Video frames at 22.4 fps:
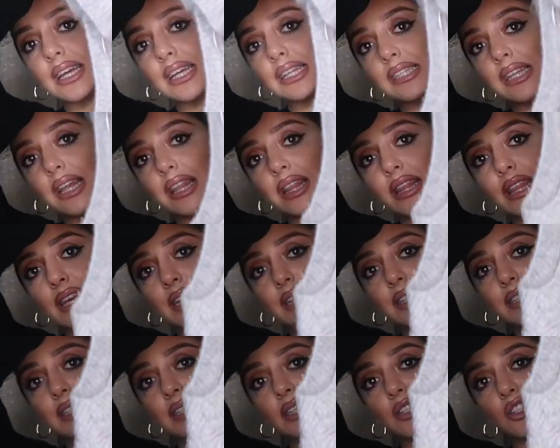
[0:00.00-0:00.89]
is
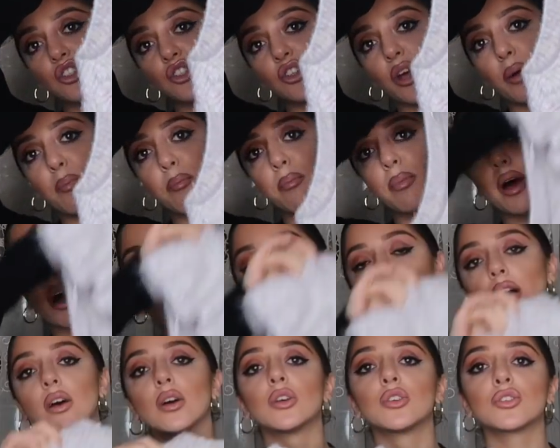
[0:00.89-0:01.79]
this
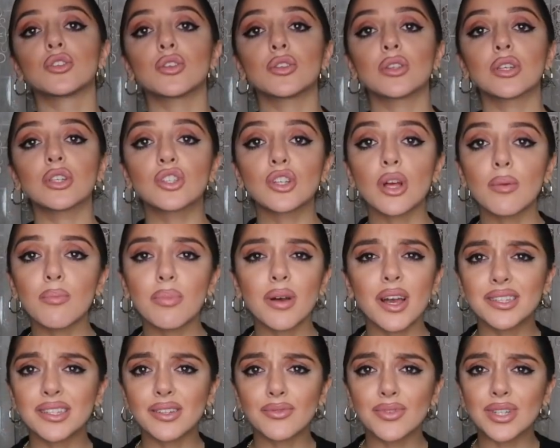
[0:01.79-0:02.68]
jumper. So this
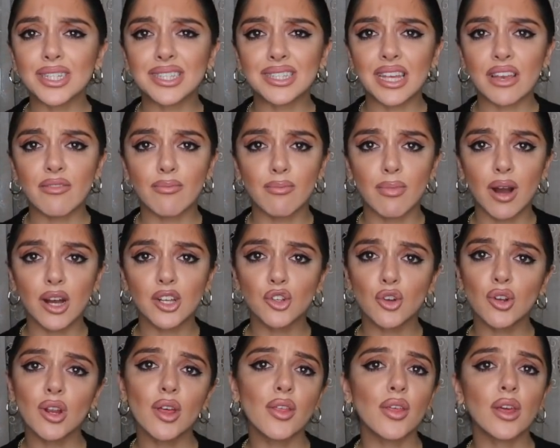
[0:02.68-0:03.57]
jumper I didn't really save
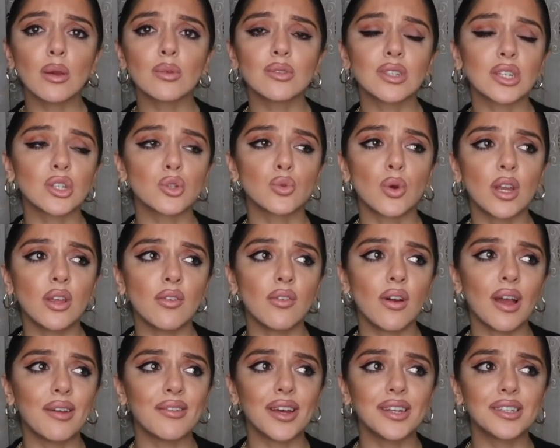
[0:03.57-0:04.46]
much on. I think it was like
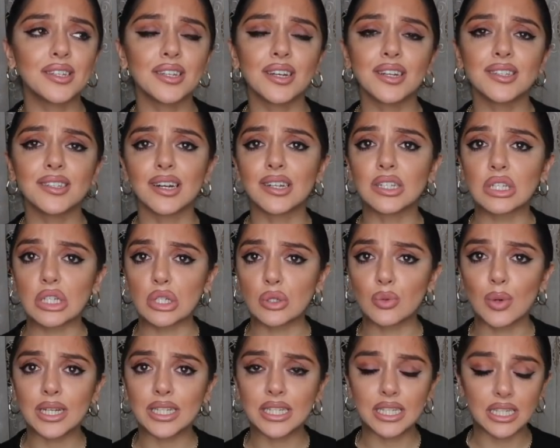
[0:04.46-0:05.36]
twenty-five ninety-nine down to
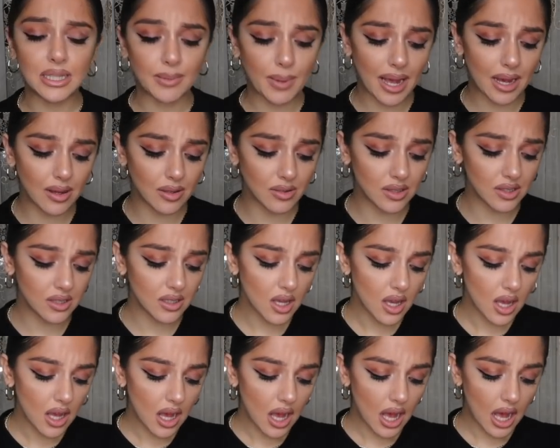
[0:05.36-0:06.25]
twenty pounds,
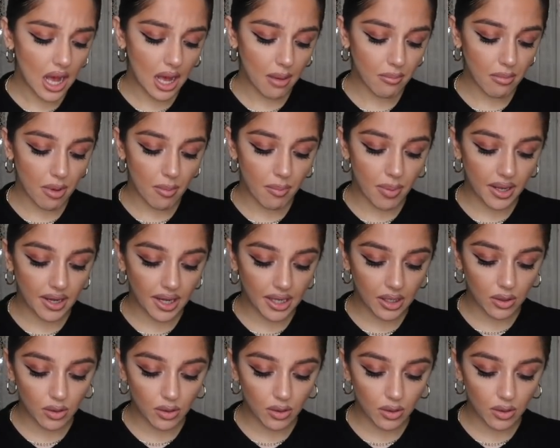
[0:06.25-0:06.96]
um, but